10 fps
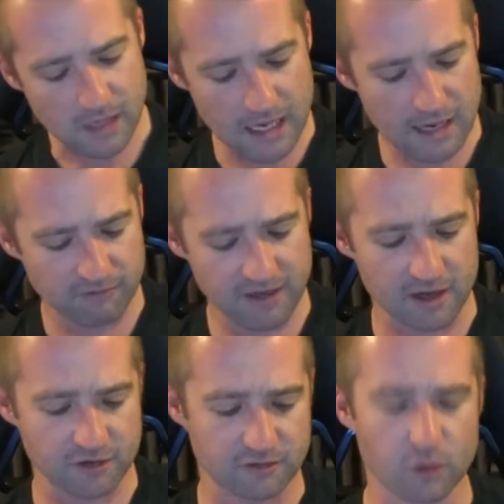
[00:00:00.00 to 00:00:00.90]

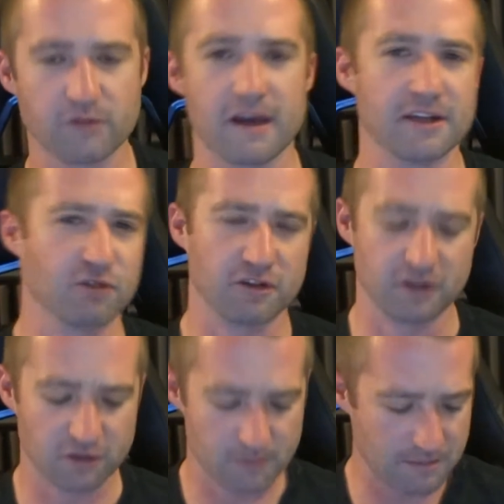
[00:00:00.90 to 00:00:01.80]
VR stuff's always very
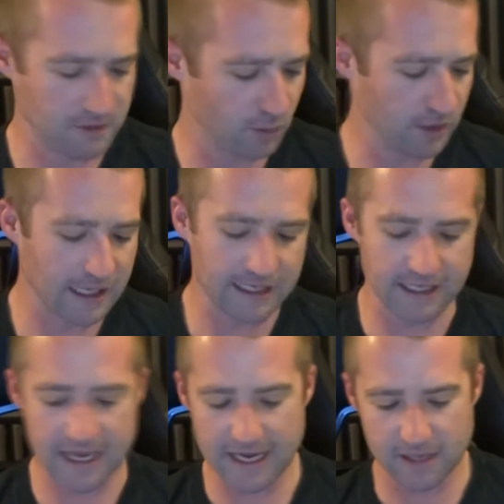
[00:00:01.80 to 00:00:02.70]
interesting, so maybe you will like
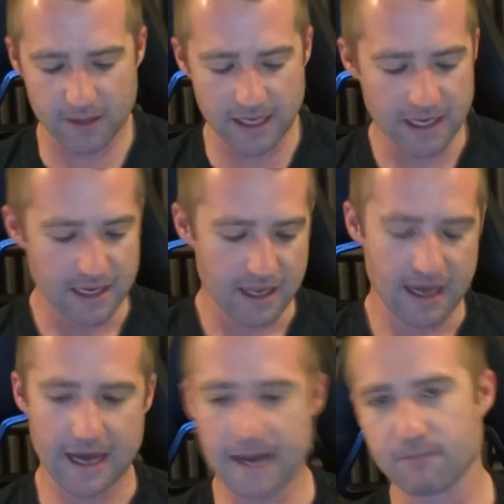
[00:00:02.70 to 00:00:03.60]
it anyway.
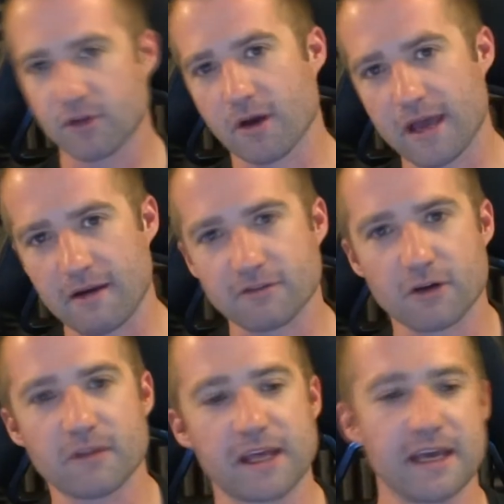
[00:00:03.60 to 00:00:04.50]
So here I've
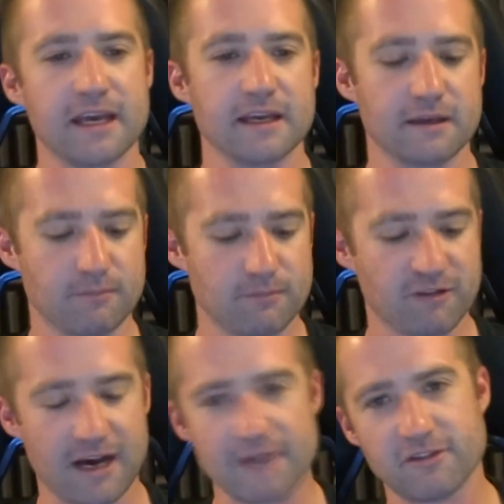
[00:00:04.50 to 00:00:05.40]
got the
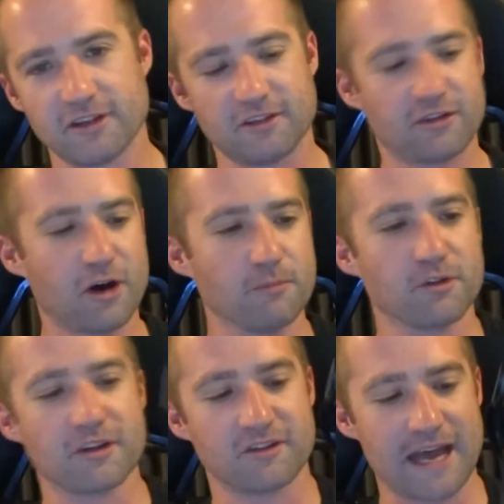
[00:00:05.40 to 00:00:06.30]
Vive as it
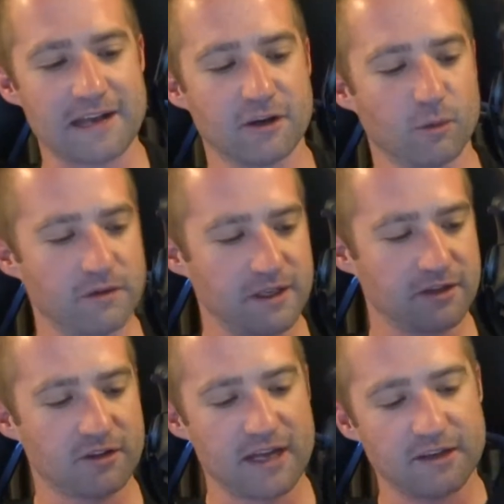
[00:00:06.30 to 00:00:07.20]
comes as standard, with the
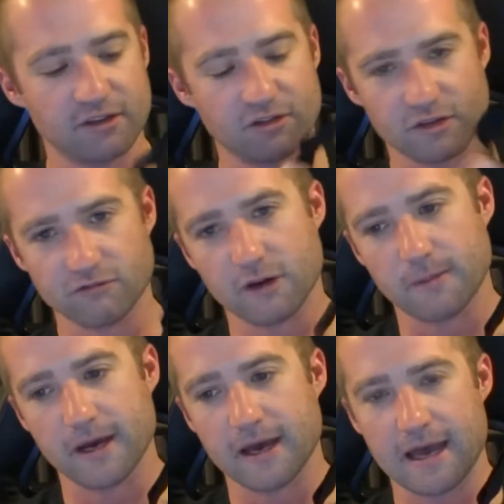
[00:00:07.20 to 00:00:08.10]
standard sort of
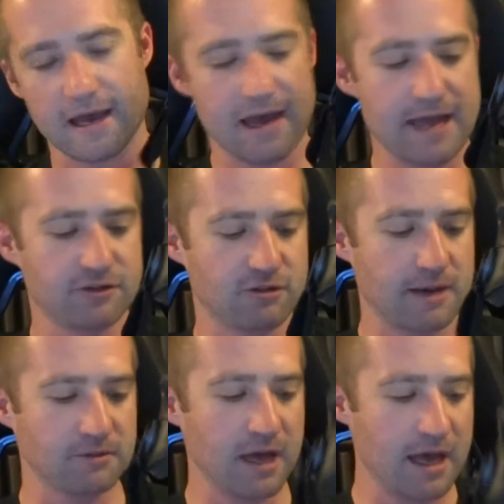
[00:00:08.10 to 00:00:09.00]
rubber head
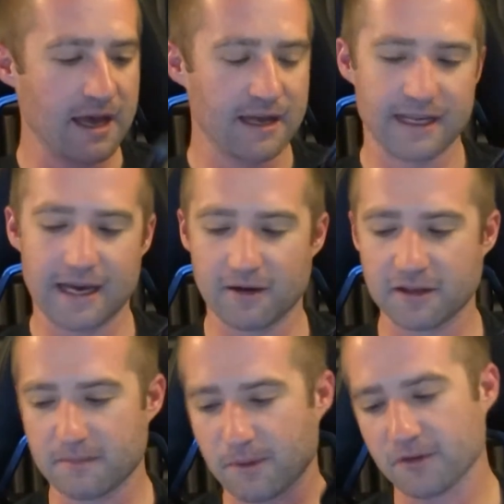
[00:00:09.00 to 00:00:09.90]
straps. Now,
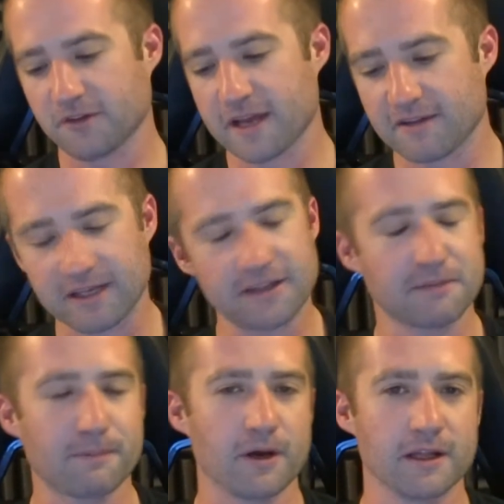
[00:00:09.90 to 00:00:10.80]
it's important to say, I think at this
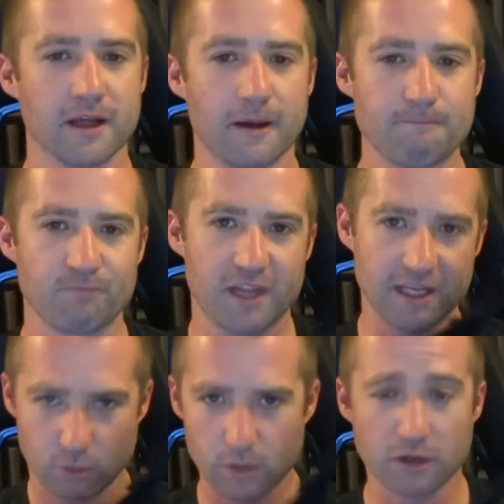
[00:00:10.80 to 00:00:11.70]
point, that
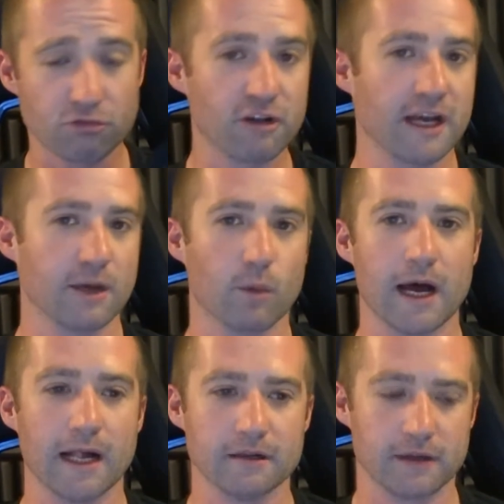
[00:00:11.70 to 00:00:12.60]
this works really
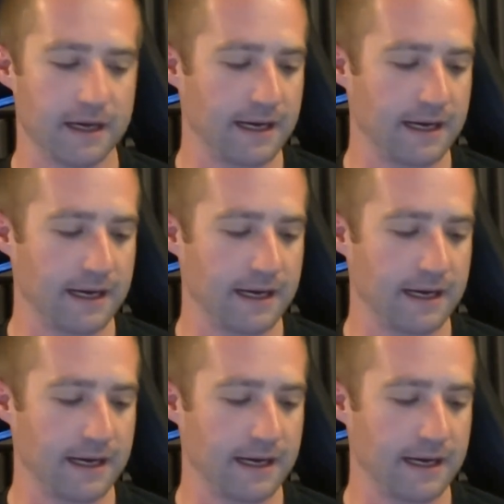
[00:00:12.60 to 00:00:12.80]
well.